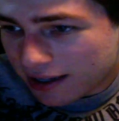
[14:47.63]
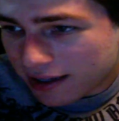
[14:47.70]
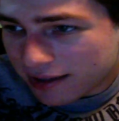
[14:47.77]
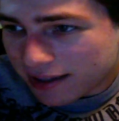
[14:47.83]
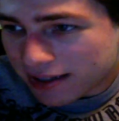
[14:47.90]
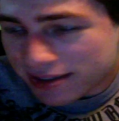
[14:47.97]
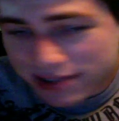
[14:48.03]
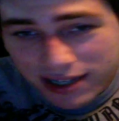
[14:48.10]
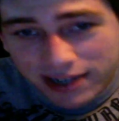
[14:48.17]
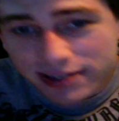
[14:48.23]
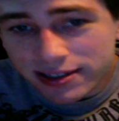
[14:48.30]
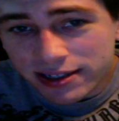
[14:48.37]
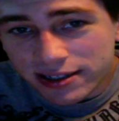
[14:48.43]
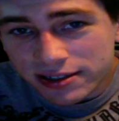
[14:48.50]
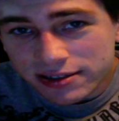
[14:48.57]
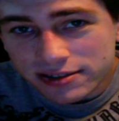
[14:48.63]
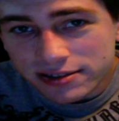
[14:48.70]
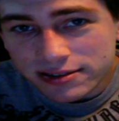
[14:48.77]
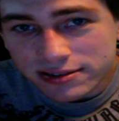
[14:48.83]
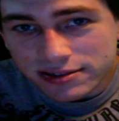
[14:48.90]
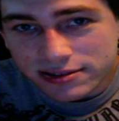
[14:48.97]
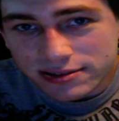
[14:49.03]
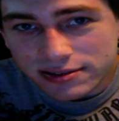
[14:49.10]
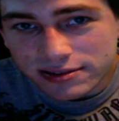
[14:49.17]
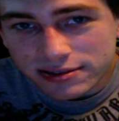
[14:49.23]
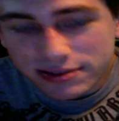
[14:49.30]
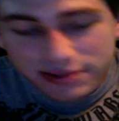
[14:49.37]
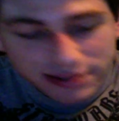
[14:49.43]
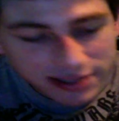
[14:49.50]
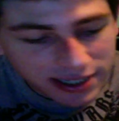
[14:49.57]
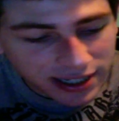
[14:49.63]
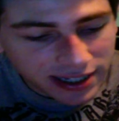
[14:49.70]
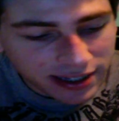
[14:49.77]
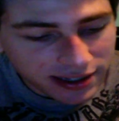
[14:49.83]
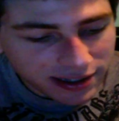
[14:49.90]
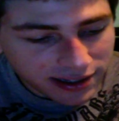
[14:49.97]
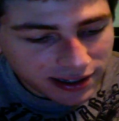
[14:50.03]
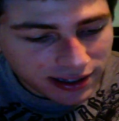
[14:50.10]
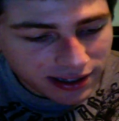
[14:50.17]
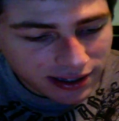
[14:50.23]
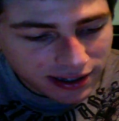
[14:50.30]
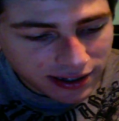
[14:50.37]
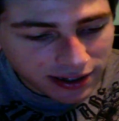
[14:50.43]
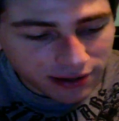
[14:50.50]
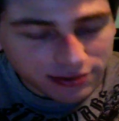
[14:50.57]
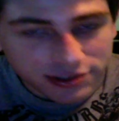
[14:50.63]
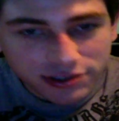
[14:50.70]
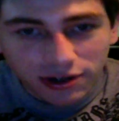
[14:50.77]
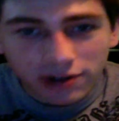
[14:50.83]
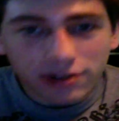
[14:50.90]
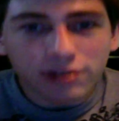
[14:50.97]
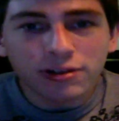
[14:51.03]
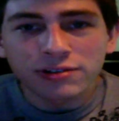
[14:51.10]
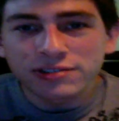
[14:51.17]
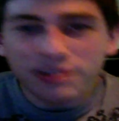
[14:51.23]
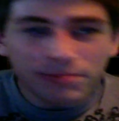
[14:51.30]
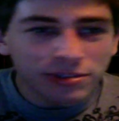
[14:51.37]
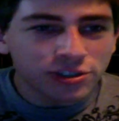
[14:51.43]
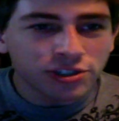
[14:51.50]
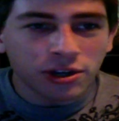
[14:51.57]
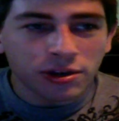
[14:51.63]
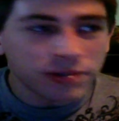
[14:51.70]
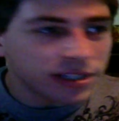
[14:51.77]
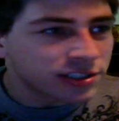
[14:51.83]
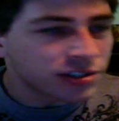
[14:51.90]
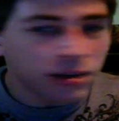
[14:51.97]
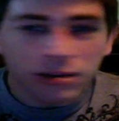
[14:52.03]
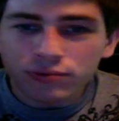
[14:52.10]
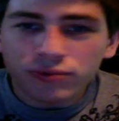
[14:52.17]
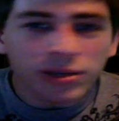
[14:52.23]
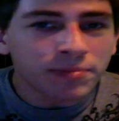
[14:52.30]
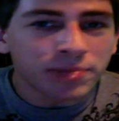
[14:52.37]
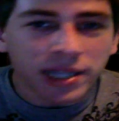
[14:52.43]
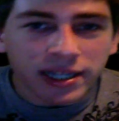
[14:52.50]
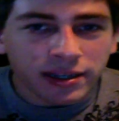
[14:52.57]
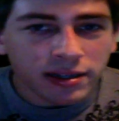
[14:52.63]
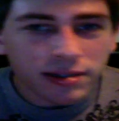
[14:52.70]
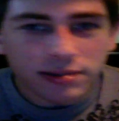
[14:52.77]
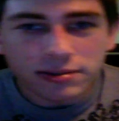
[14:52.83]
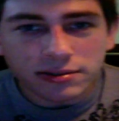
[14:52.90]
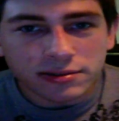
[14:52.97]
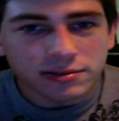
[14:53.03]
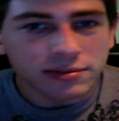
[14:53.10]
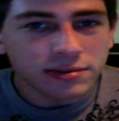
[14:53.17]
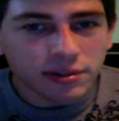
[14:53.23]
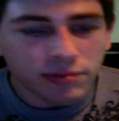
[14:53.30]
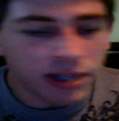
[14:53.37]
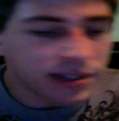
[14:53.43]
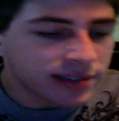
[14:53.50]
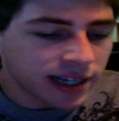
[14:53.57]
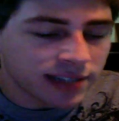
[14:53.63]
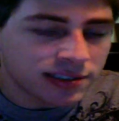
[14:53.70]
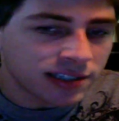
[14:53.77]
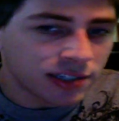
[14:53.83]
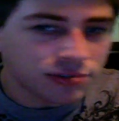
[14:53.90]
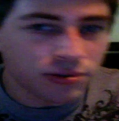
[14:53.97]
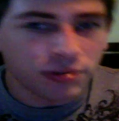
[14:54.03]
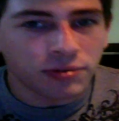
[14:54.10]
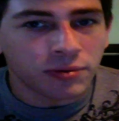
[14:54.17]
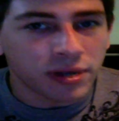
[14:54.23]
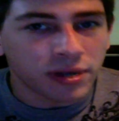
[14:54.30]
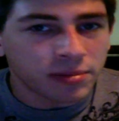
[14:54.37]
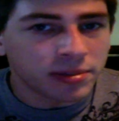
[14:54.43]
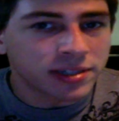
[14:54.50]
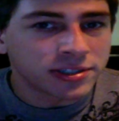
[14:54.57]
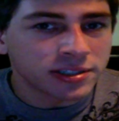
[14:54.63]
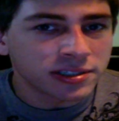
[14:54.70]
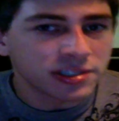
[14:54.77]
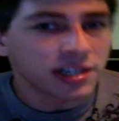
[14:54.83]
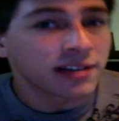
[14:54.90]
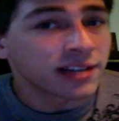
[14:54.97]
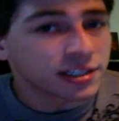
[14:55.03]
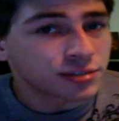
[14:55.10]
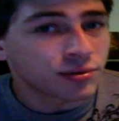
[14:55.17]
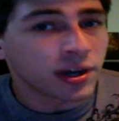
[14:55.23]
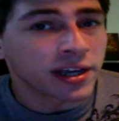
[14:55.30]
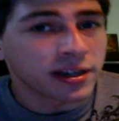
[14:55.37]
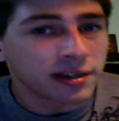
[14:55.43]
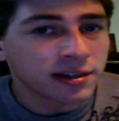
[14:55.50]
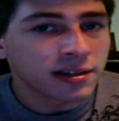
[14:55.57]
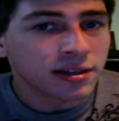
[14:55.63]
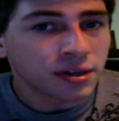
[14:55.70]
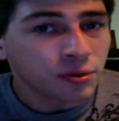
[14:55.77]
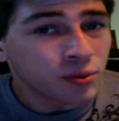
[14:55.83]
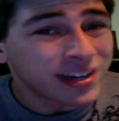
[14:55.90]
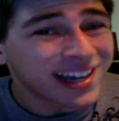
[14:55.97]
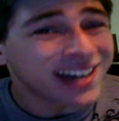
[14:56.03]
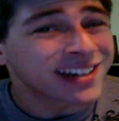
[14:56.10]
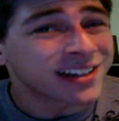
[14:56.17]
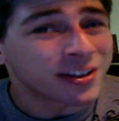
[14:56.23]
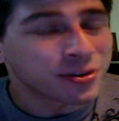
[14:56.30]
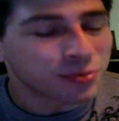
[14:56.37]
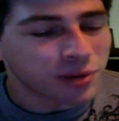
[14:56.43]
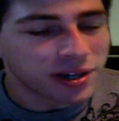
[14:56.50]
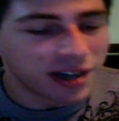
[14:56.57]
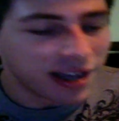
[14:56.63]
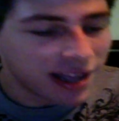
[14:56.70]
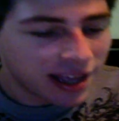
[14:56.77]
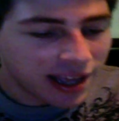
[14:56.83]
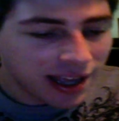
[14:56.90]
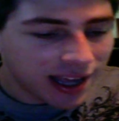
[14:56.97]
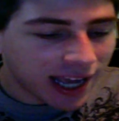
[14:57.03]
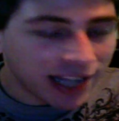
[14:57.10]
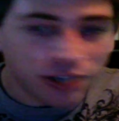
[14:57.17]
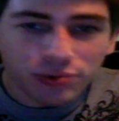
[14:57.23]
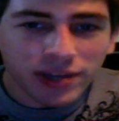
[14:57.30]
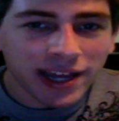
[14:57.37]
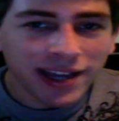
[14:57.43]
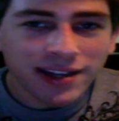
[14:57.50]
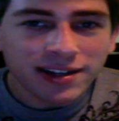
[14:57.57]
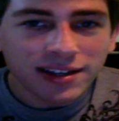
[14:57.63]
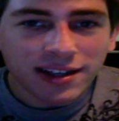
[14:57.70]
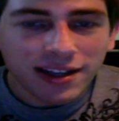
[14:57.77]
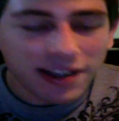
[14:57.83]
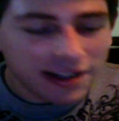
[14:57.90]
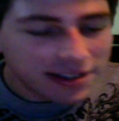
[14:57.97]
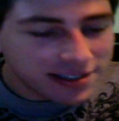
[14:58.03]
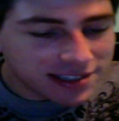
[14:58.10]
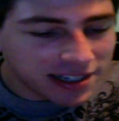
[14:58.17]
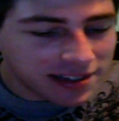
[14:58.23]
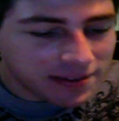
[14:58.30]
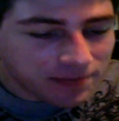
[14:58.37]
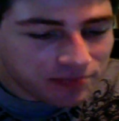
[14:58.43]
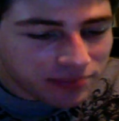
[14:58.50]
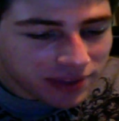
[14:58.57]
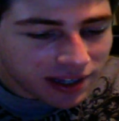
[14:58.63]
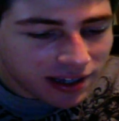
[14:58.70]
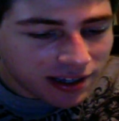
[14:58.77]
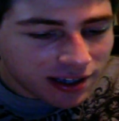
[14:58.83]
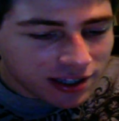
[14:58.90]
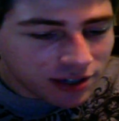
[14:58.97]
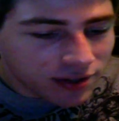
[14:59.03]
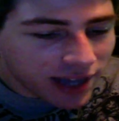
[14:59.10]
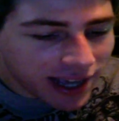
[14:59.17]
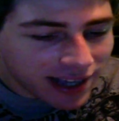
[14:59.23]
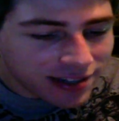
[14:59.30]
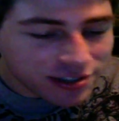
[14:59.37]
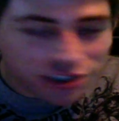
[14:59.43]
they decided to start closing up the show. They started real big. They were like Dance Central 3, bitches. That's right. We got another one. And you can't see you can't